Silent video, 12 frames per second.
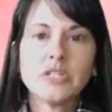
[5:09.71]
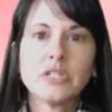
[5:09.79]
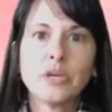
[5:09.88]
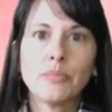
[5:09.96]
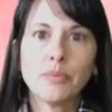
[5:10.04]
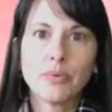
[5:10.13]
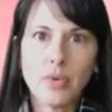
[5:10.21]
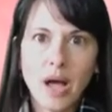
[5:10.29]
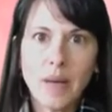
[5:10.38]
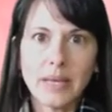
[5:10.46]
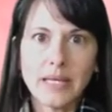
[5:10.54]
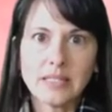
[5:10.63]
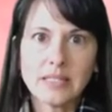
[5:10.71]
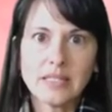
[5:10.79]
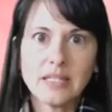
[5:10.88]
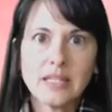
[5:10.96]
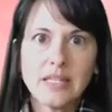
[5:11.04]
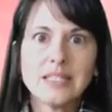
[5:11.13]
to promise
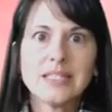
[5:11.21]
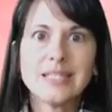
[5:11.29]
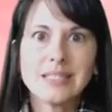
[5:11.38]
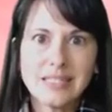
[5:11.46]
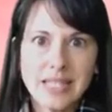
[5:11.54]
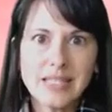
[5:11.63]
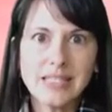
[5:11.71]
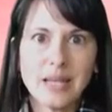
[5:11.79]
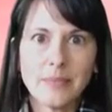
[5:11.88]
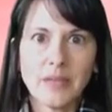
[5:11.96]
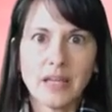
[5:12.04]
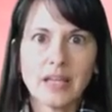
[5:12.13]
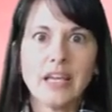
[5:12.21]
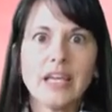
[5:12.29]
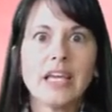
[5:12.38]
to say something.